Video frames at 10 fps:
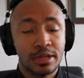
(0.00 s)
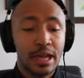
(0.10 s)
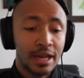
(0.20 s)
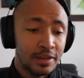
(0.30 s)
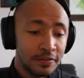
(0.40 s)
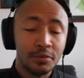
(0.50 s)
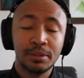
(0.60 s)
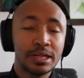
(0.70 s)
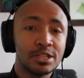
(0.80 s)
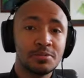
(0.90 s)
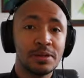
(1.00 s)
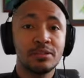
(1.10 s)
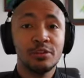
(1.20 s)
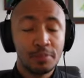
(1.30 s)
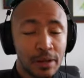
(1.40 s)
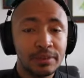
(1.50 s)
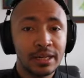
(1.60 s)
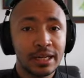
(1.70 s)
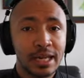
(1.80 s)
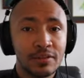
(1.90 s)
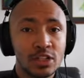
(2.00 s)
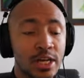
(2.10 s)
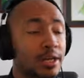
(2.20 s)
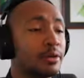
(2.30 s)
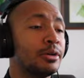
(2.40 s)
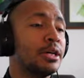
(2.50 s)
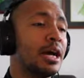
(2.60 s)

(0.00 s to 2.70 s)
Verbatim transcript: And if you're playing this build, you're probably not gonna have a Shako.